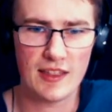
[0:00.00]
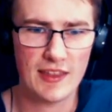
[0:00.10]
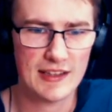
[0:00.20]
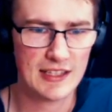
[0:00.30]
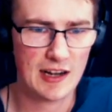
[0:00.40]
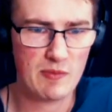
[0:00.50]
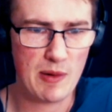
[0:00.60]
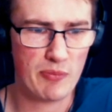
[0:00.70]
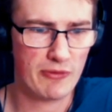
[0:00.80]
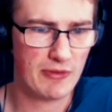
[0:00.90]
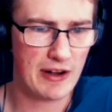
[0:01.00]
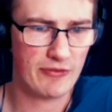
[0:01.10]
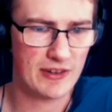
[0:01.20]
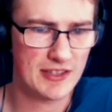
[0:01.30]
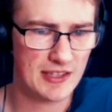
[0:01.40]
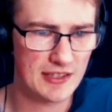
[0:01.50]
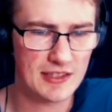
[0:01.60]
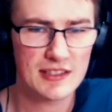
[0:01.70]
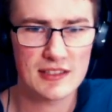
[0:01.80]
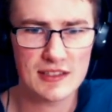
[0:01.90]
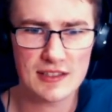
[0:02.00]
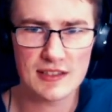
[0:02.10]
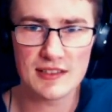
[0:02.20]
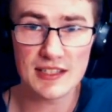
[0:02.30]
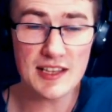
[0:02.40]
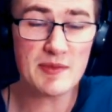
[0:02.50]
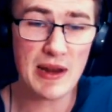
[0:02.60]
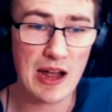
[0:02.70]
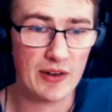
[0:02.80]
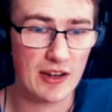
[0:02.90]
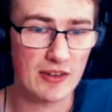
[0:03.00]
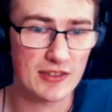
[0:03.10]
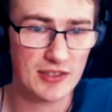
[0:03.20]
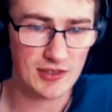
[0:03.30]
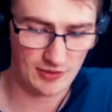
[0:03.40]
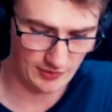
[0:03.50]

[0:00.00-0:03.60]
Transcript: That's kind of my preference, and it tends to be how it goes.